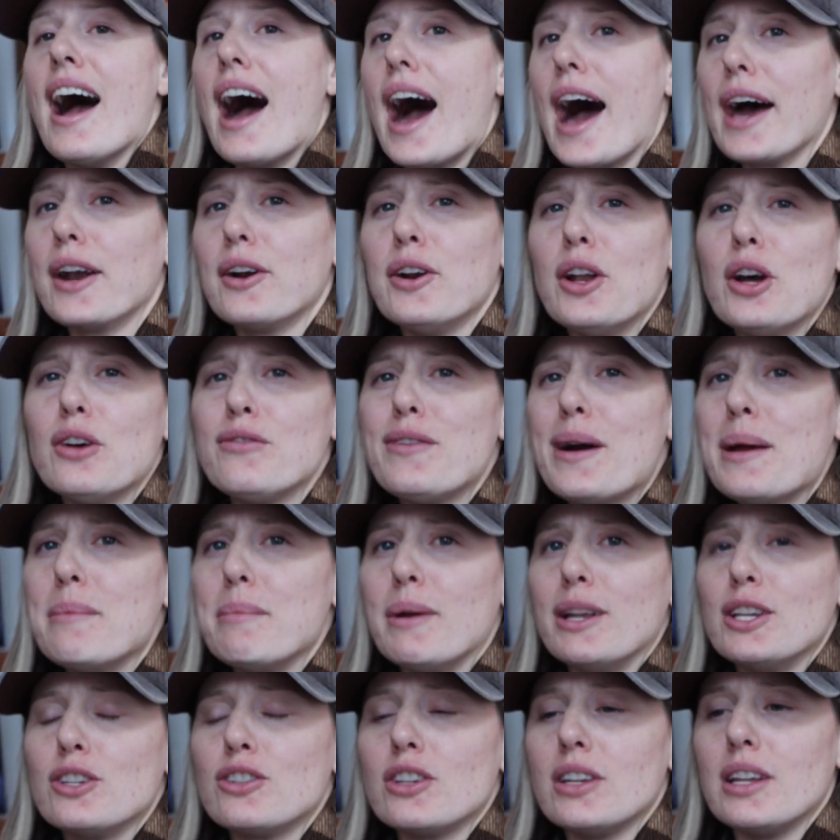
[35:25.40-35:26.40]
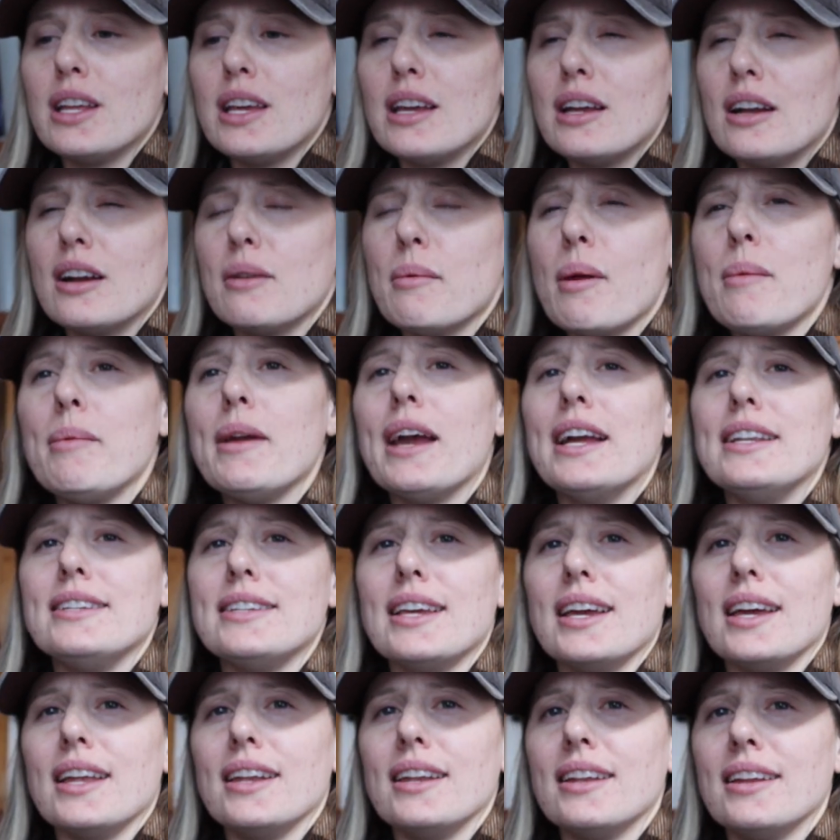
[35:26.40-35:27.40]
I don't know if I mentioned it, or maybe I
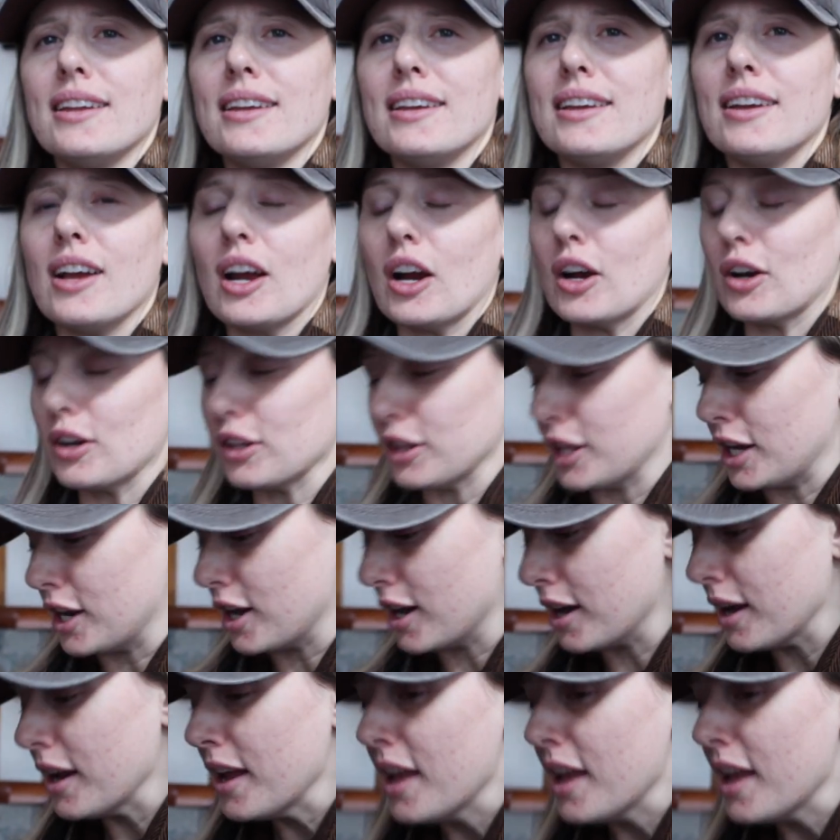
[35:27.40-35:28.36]
did earlier.